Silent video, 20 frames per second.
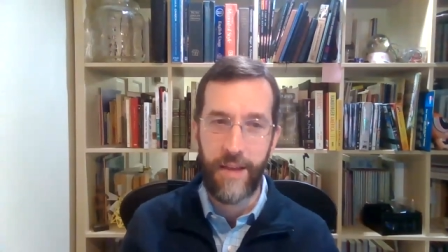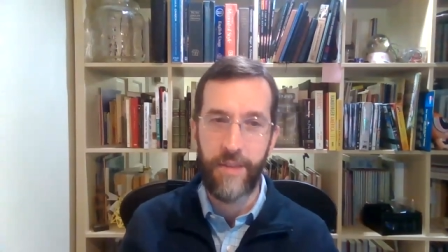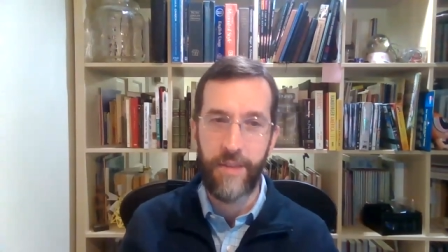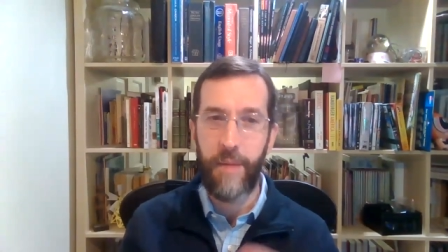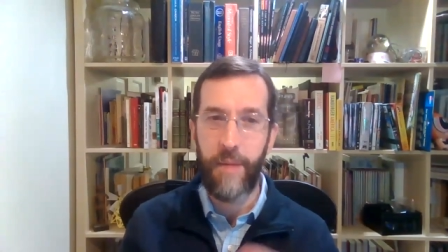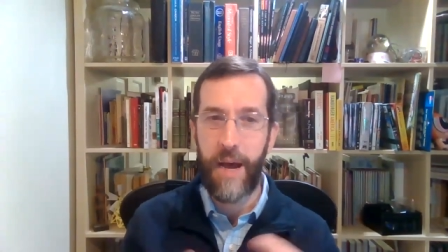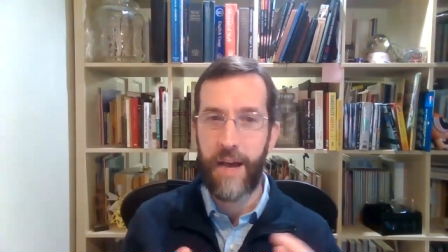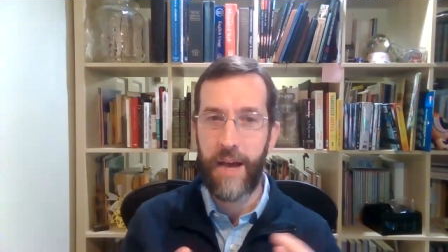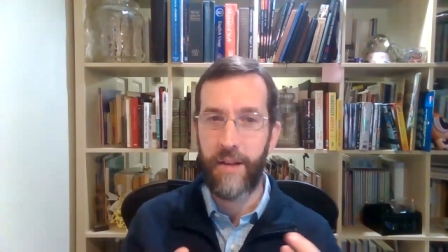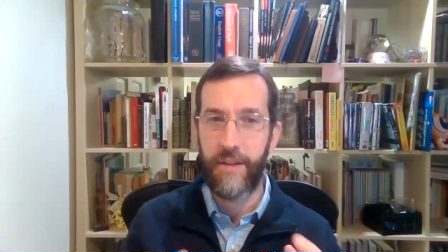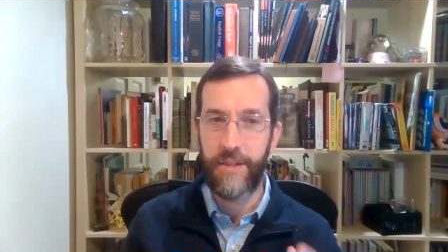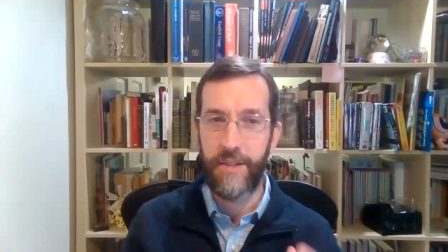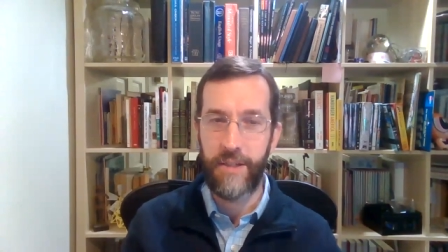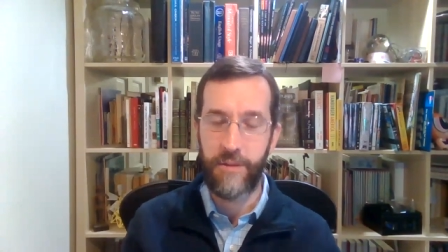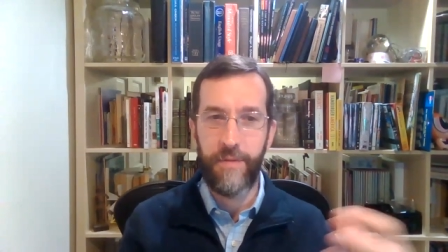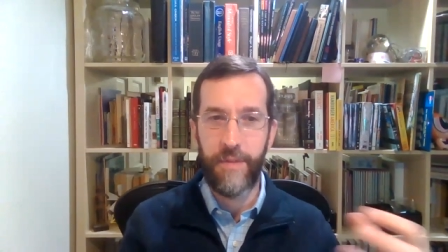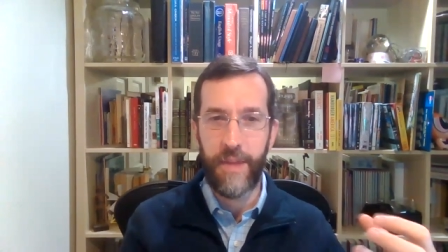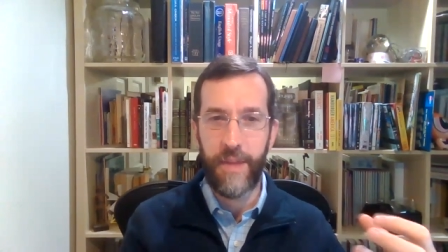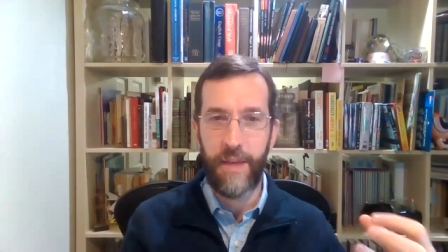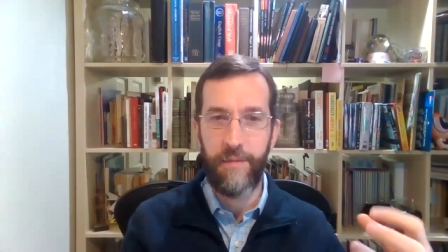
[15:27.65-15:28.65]
And the
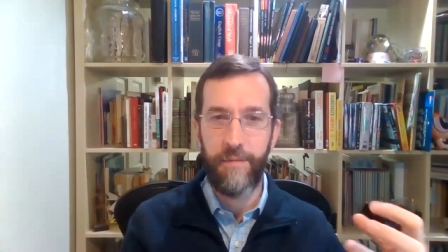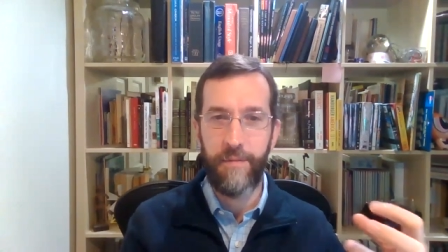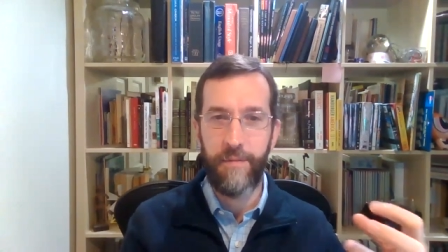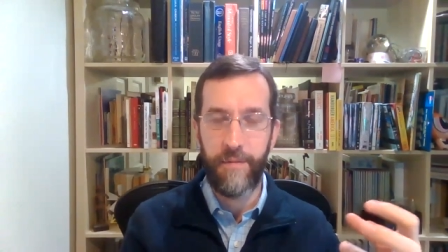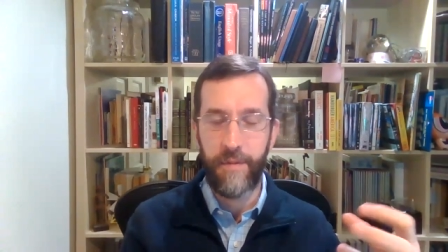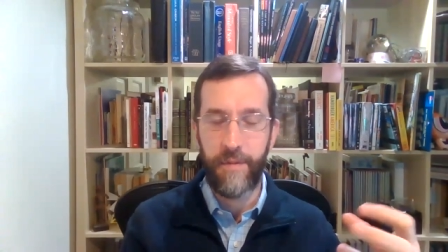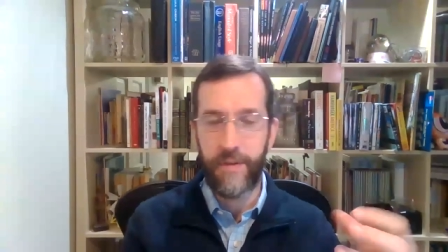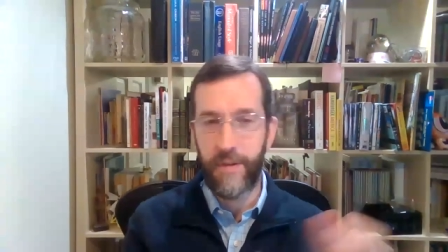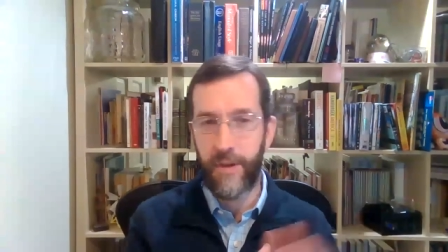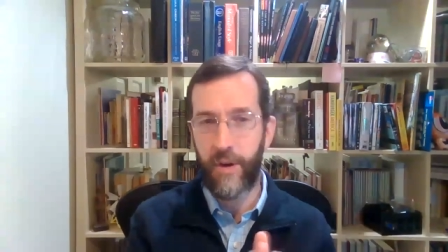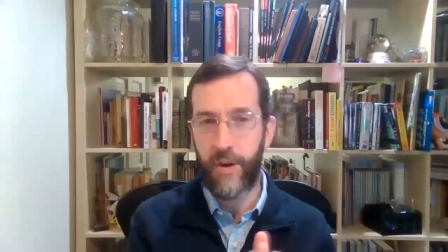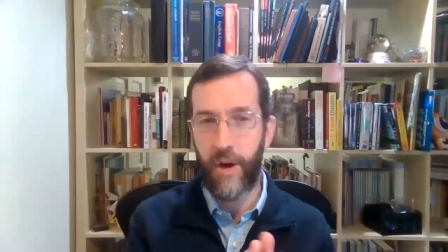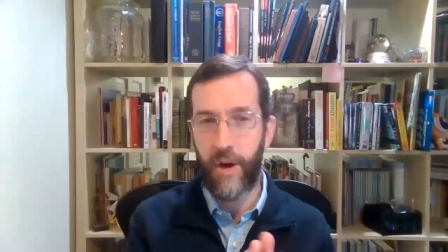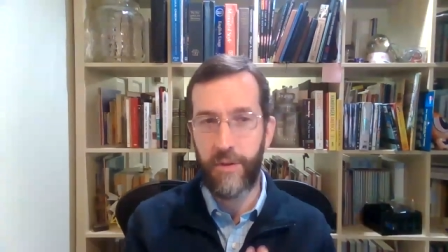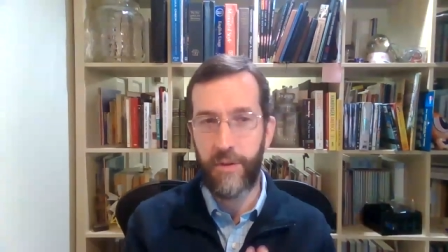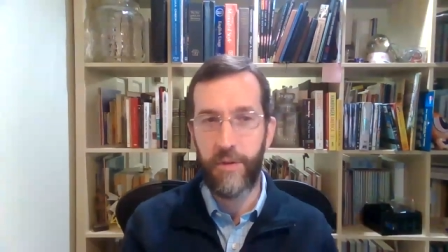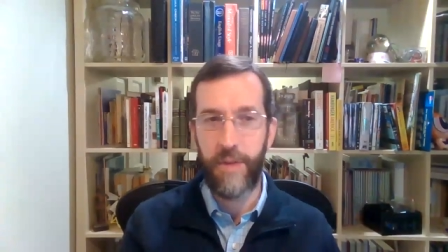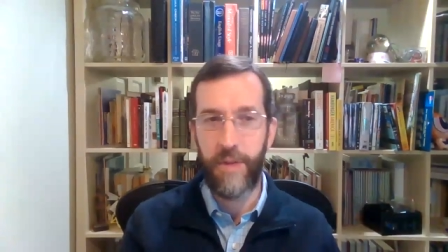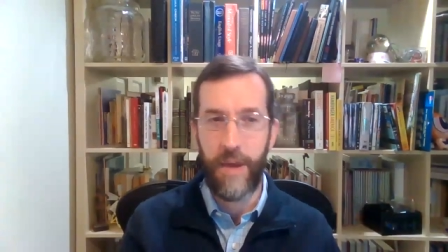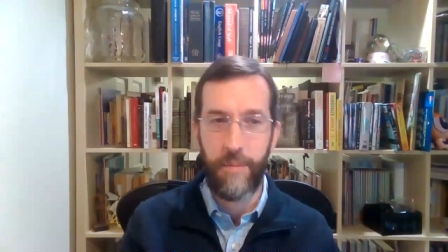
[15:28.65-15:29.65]
biologists, they've
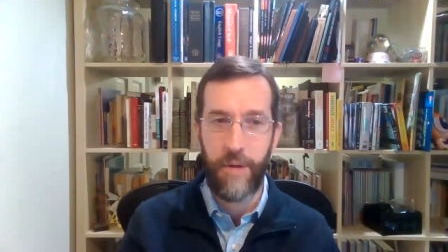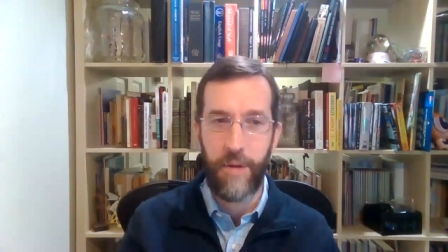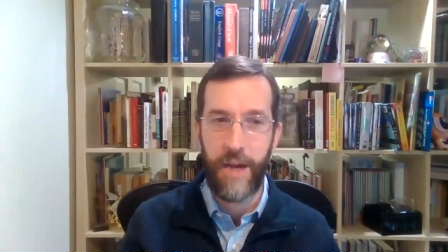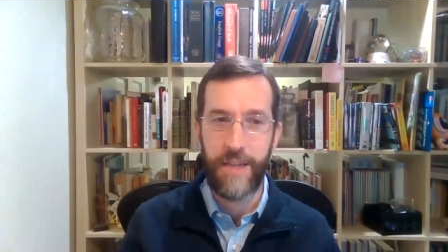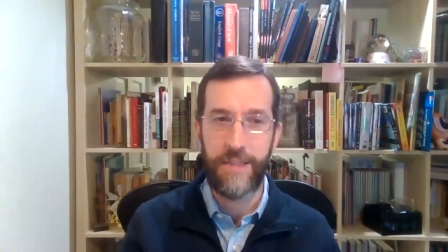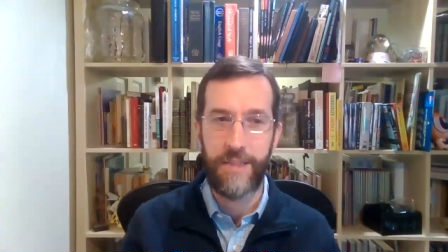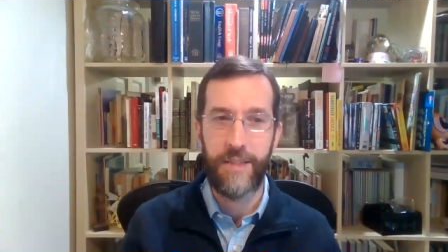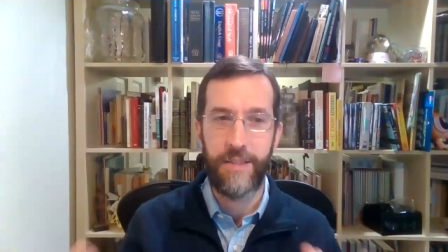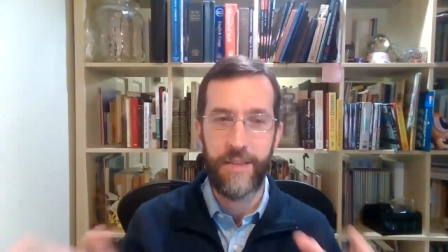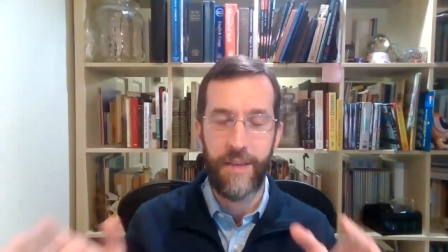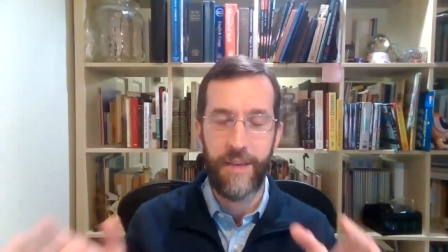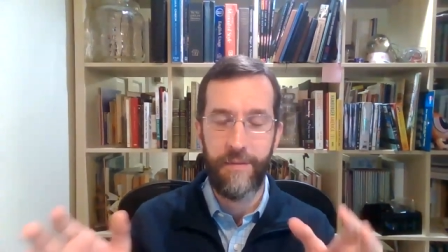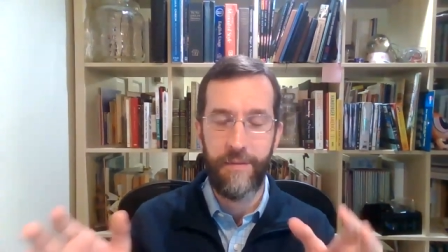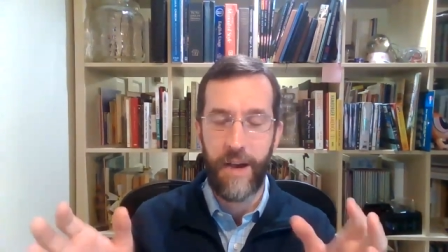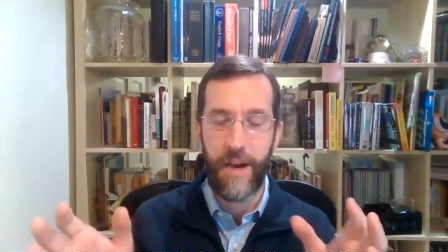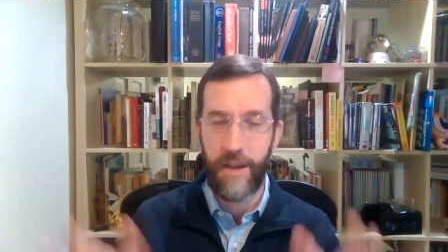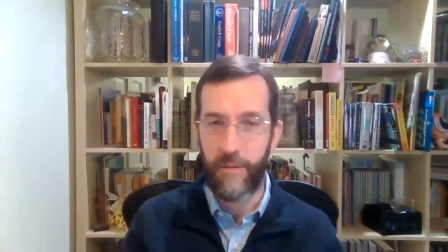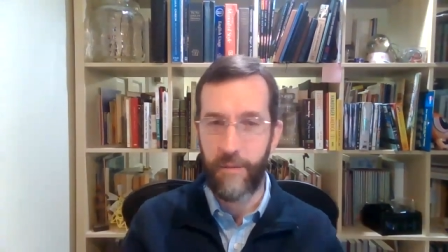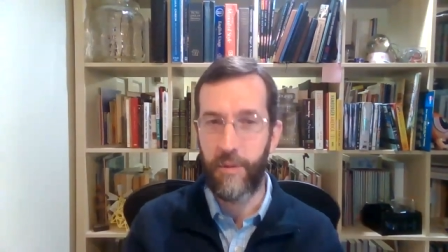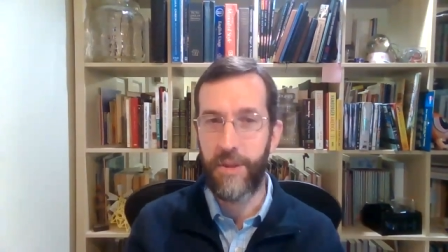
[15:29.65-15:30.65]
gone through that process. They've
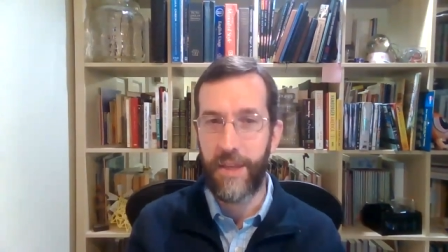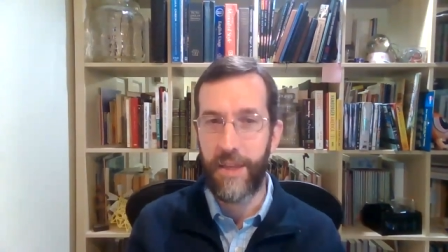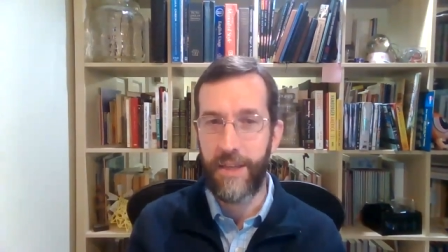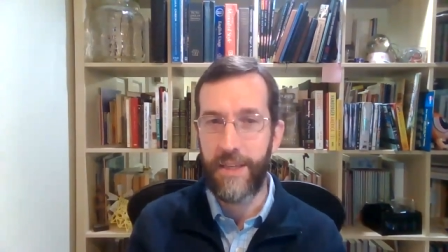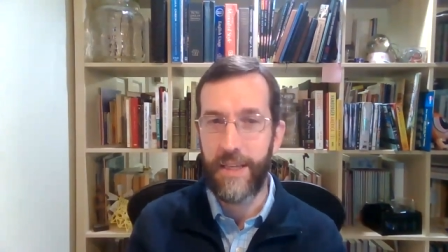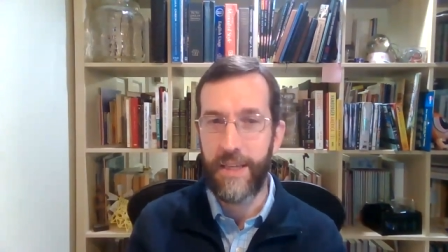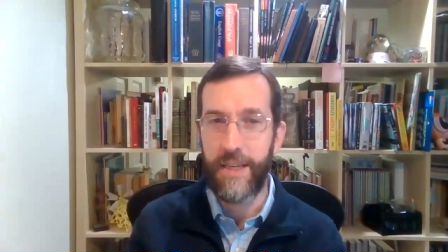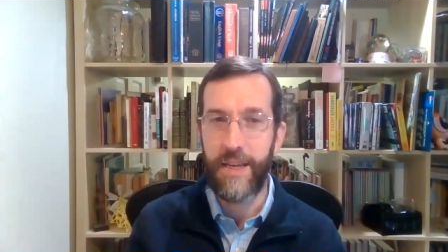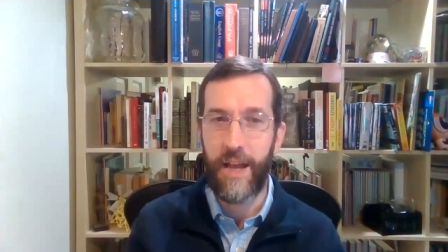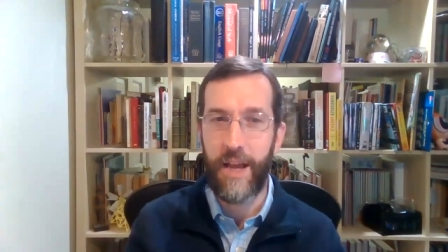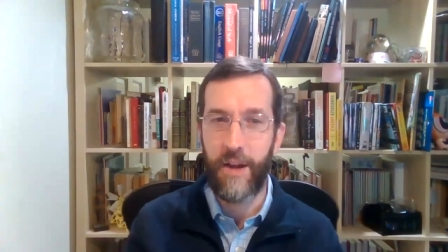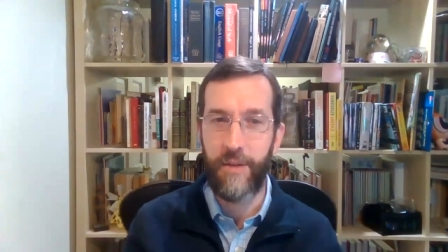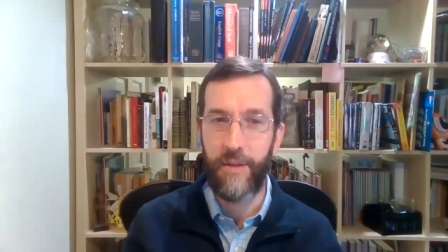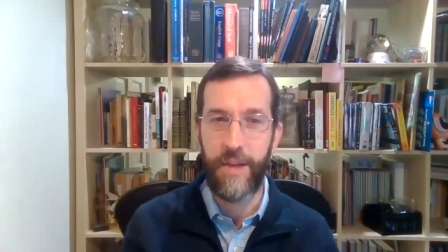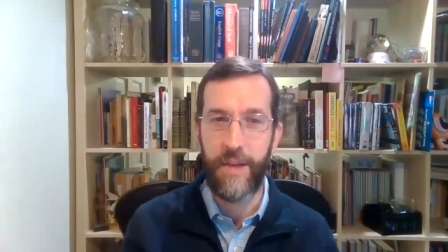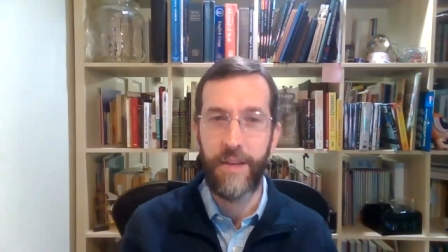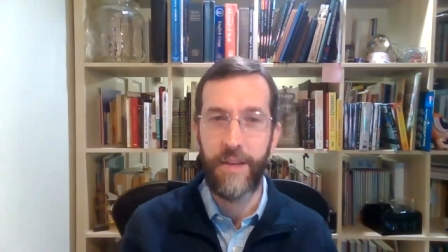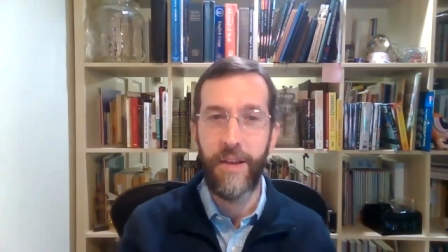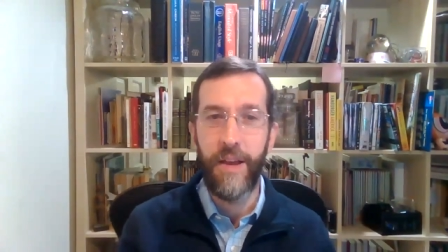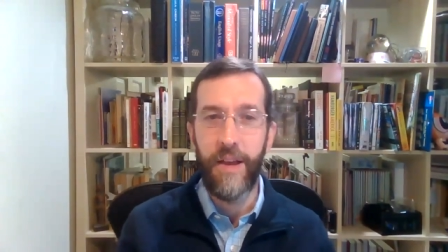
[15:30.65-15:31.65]
gotten what they needed out of
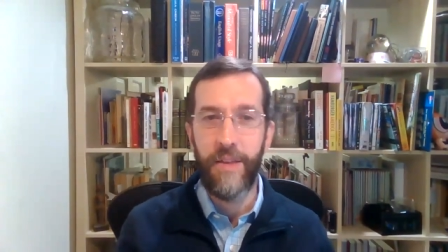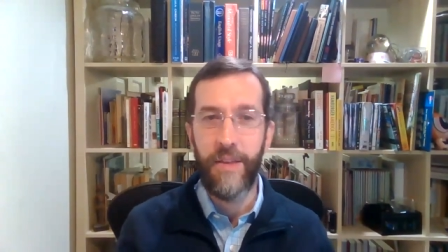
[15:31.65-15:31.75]
it.